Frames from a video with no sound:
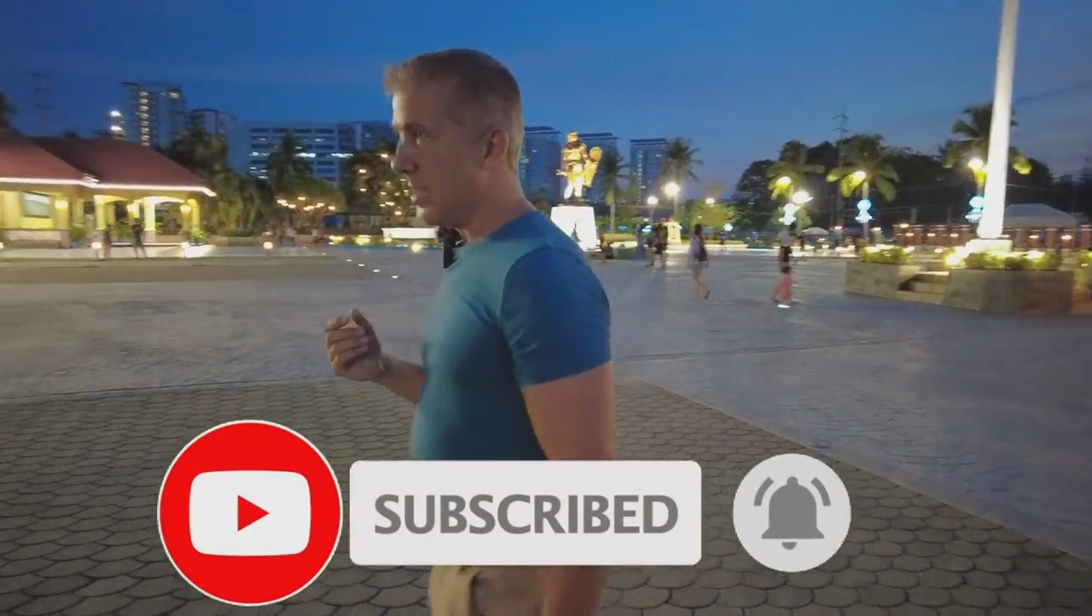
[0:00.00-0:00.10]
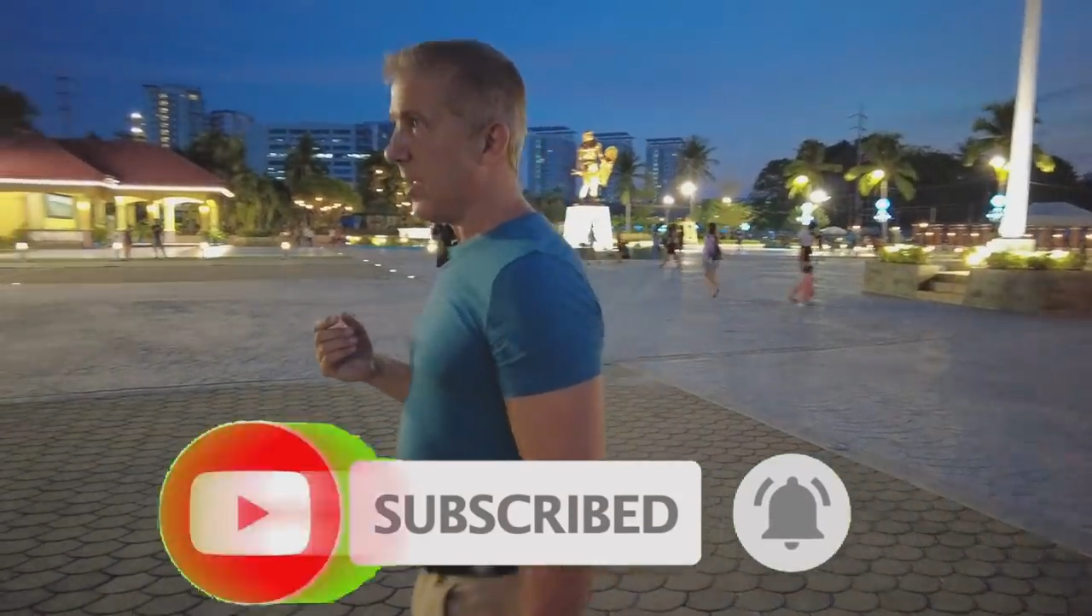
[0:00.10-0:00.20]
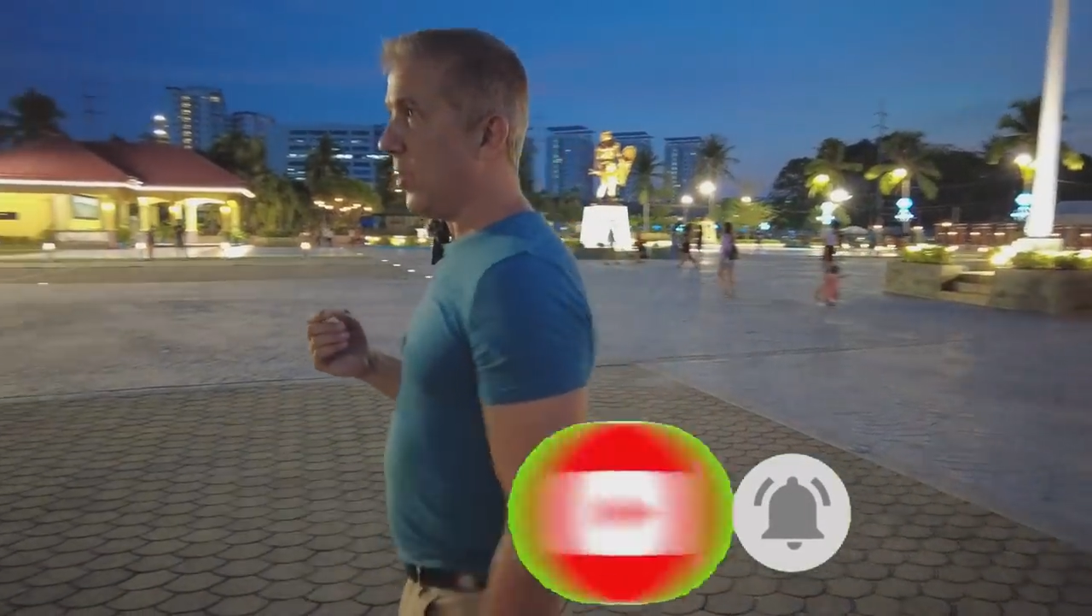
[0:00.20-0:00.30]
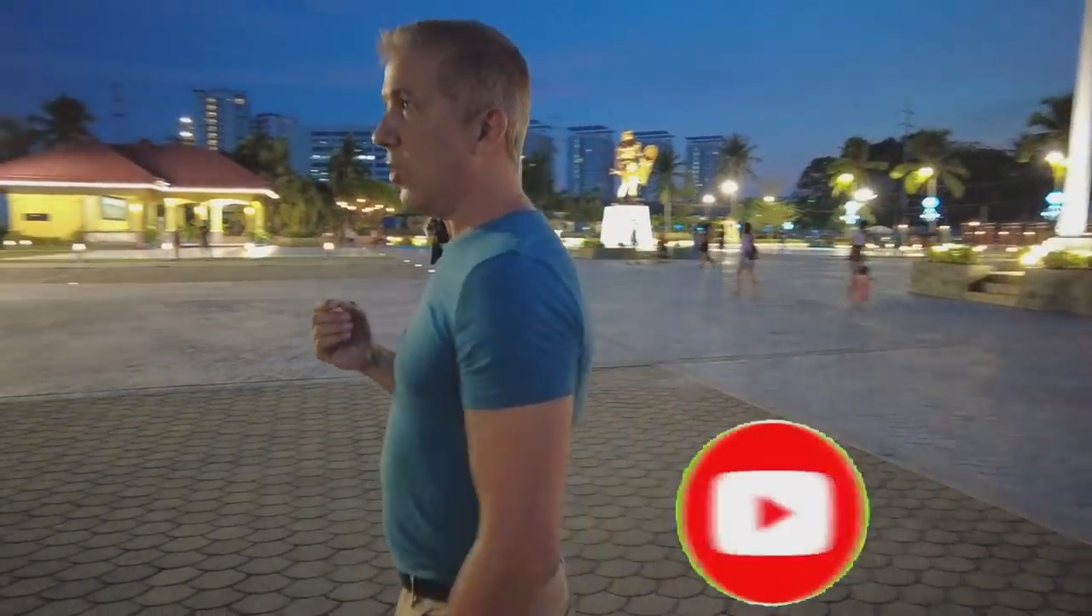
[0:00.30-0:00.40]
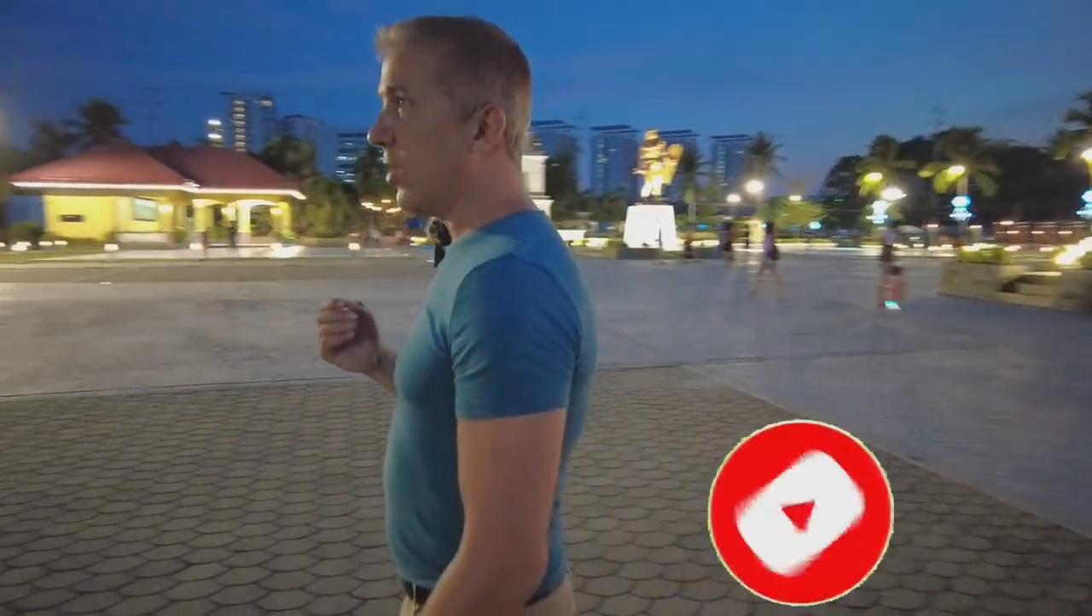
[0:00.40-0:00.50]

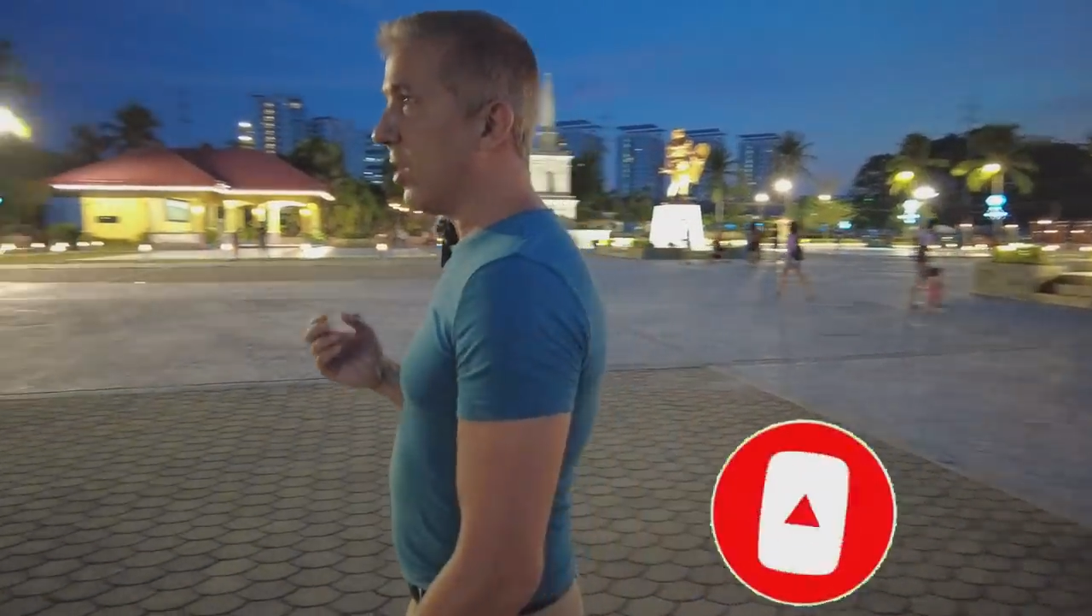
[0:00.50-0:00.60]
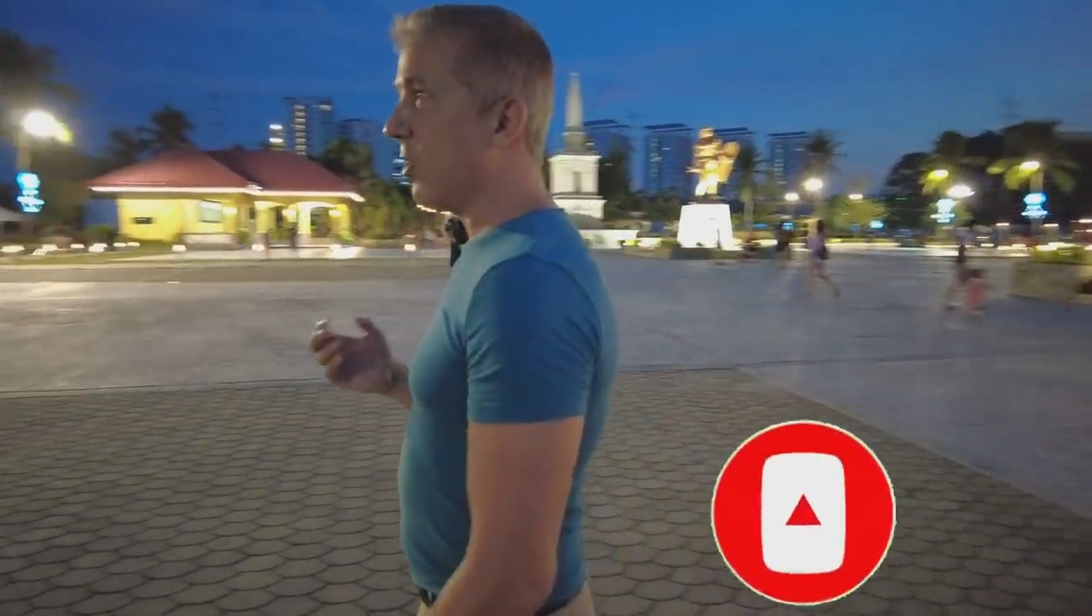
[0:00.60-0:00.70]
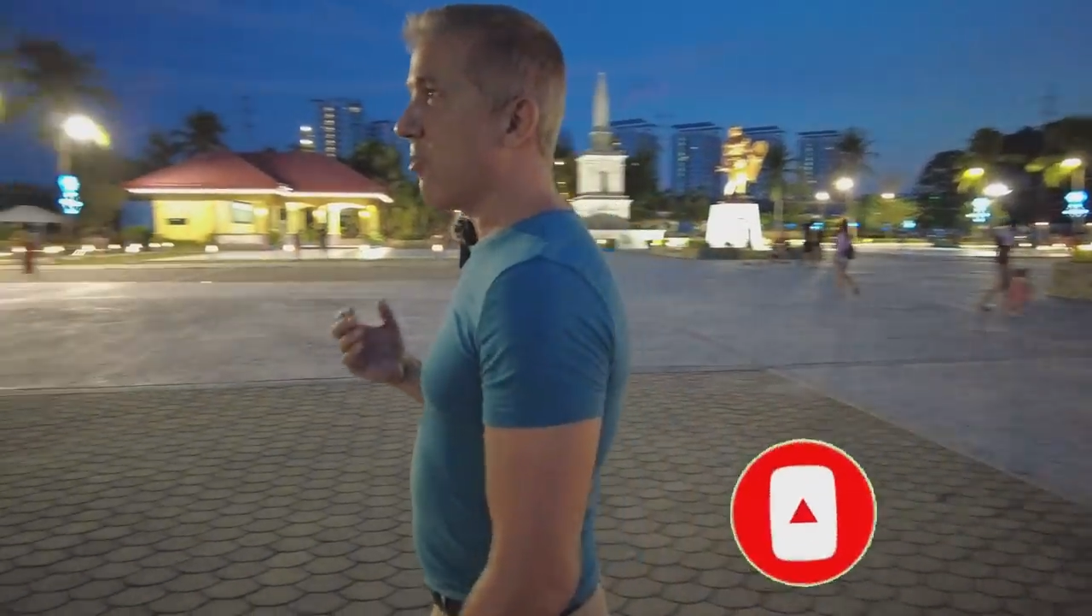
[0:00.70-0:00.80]
that you can